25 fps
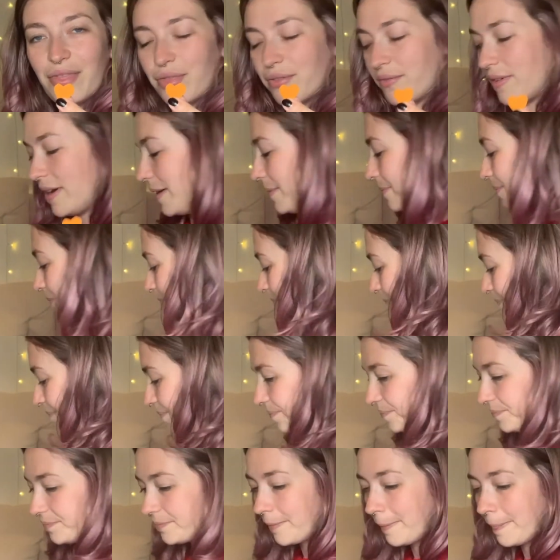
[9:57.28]
3.
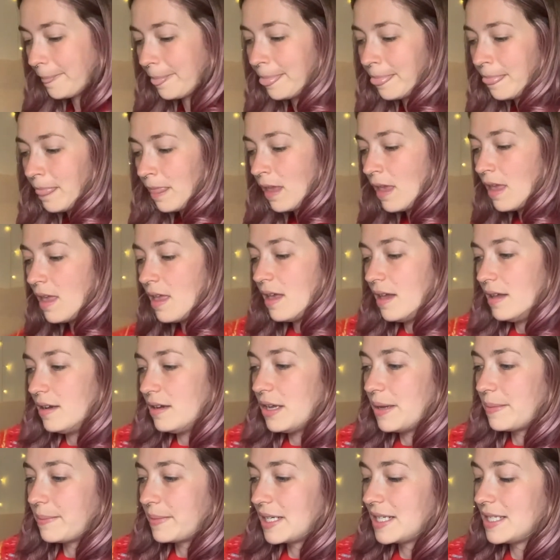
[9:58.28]
And
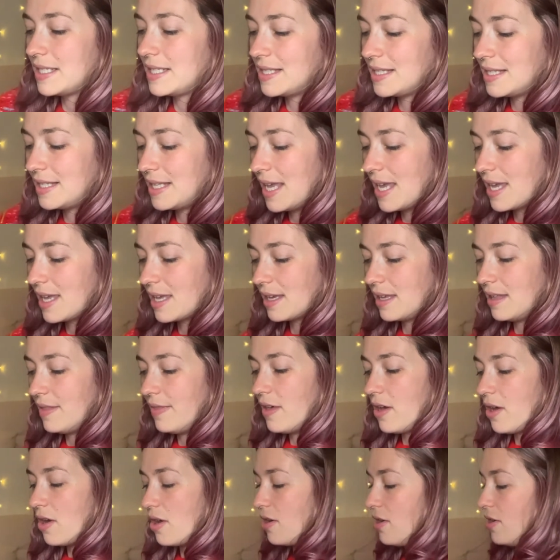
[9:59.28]
I'm going to stick the
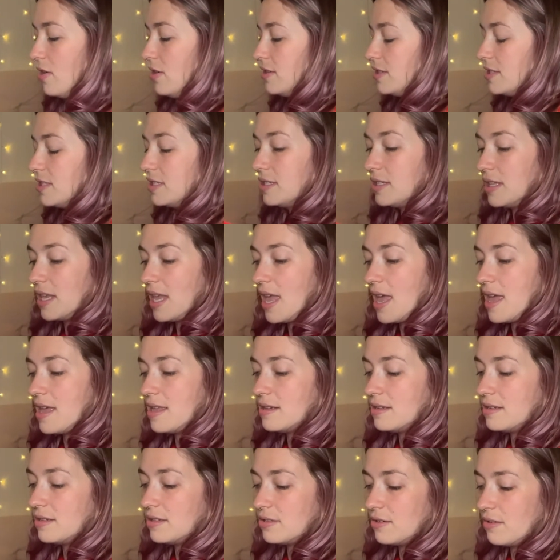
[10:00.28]
hearts to the
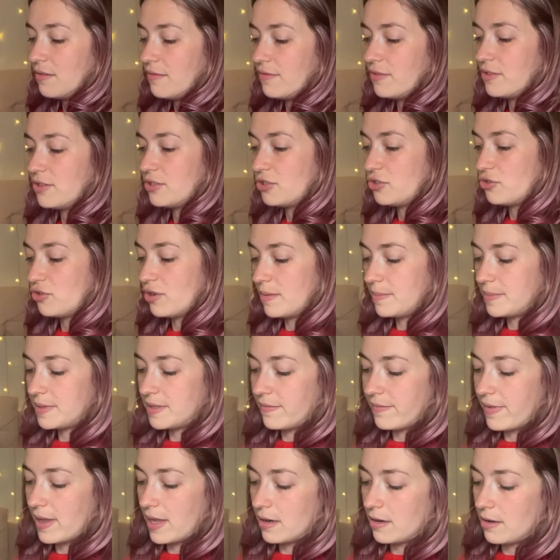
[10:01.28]
end of the strips of
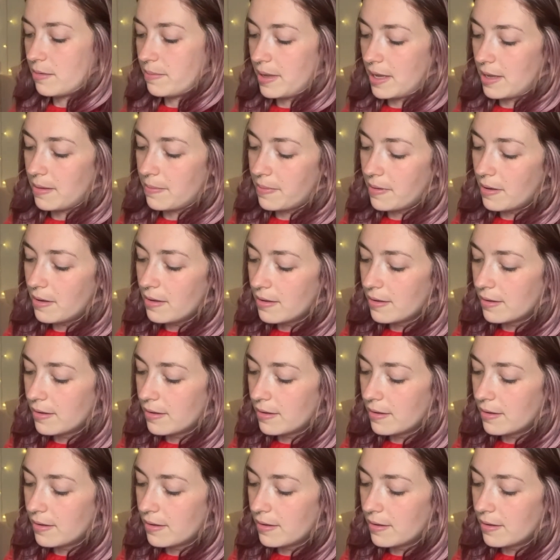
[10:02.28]
yellow paper.